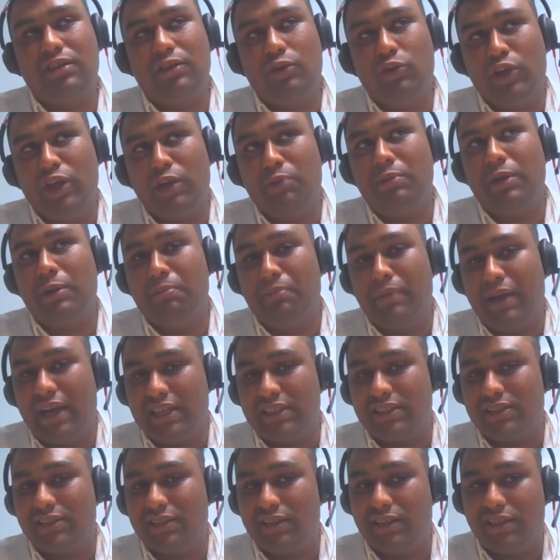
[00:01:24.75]
doing my
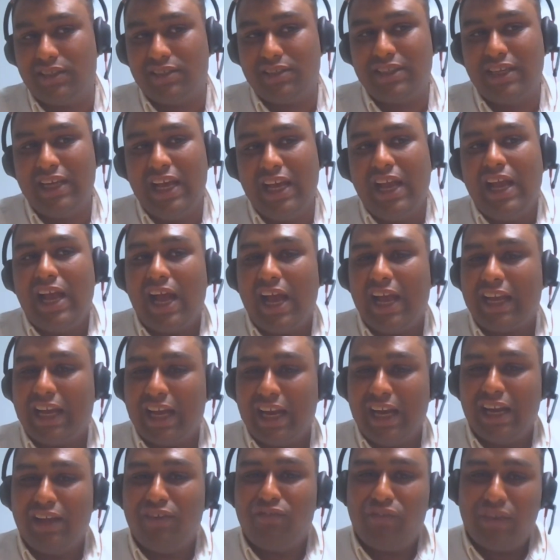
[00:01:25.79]
masters, I
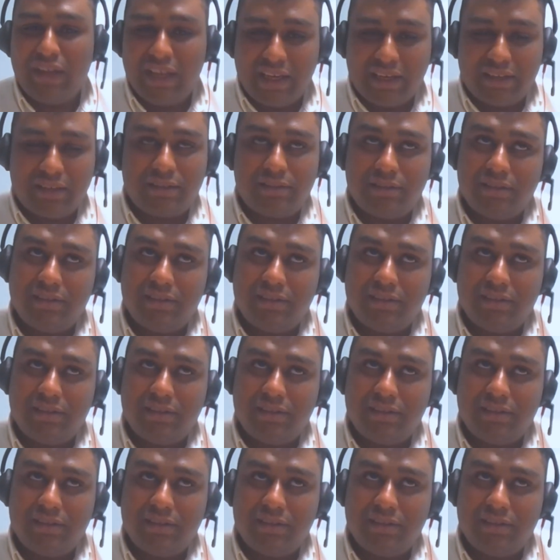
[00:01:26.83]
kind of like